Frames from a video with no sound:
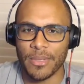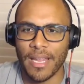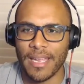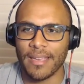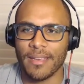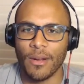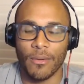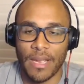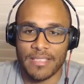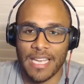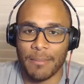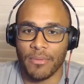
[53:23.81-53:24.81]
Like you know,
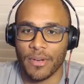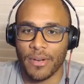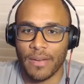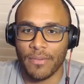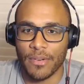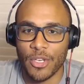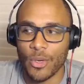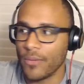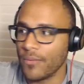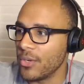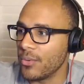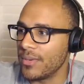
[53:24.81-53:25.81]
example for for you,
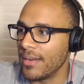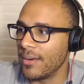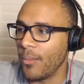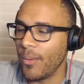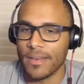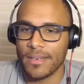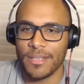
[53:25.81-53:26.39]
you didn't want